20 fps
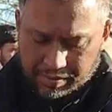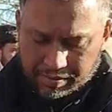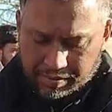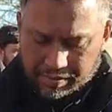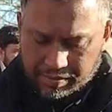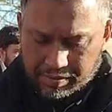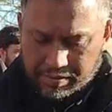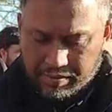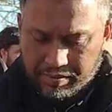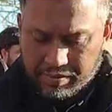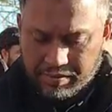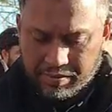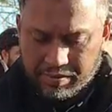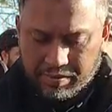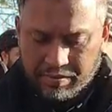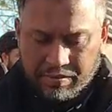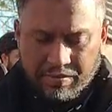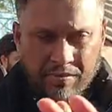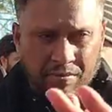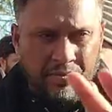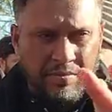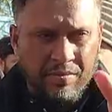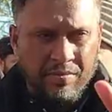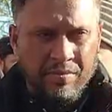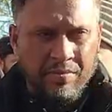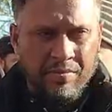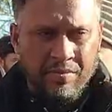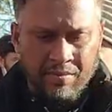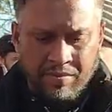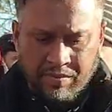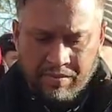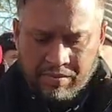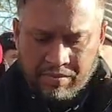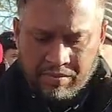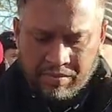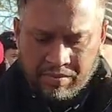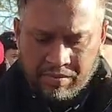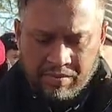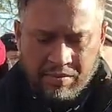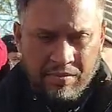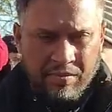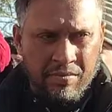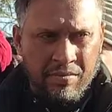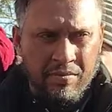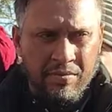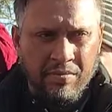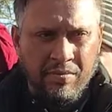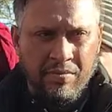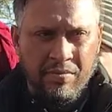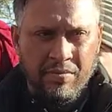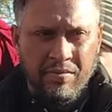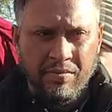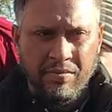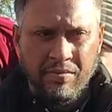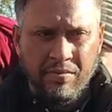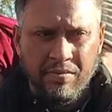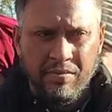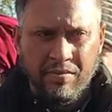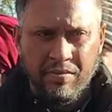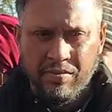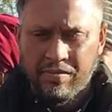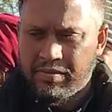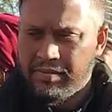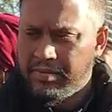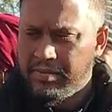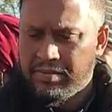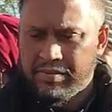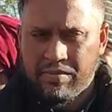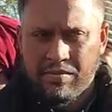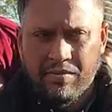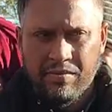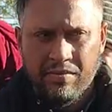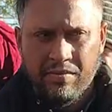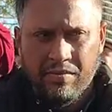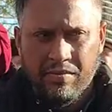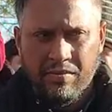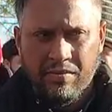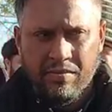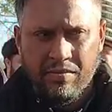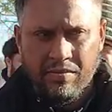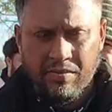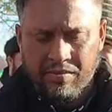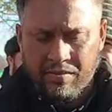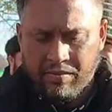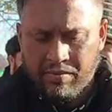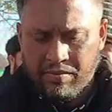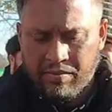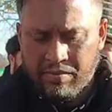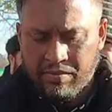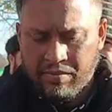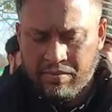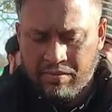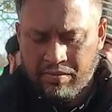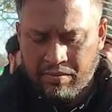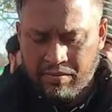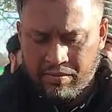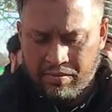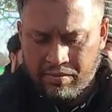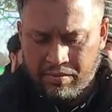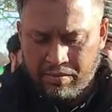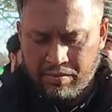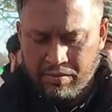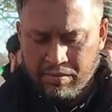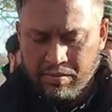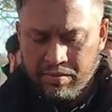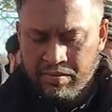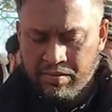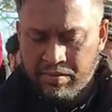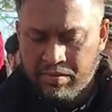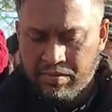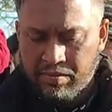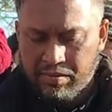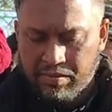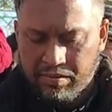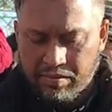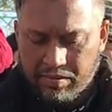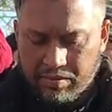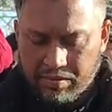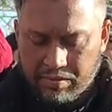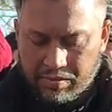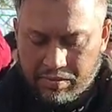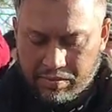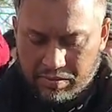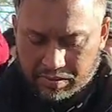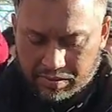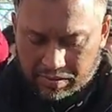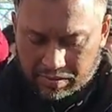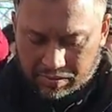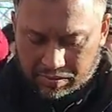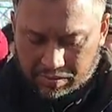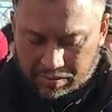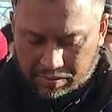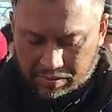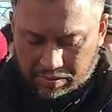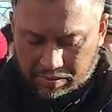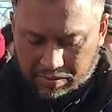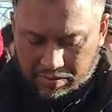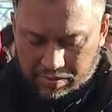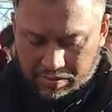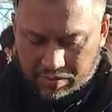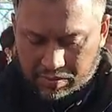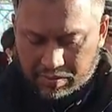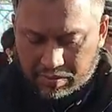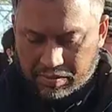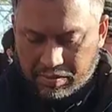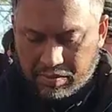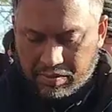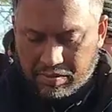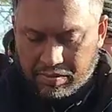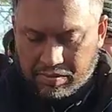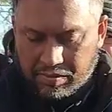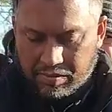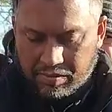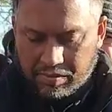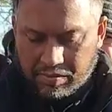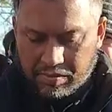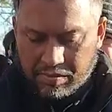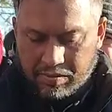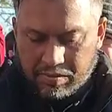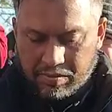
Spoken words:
(not speaking)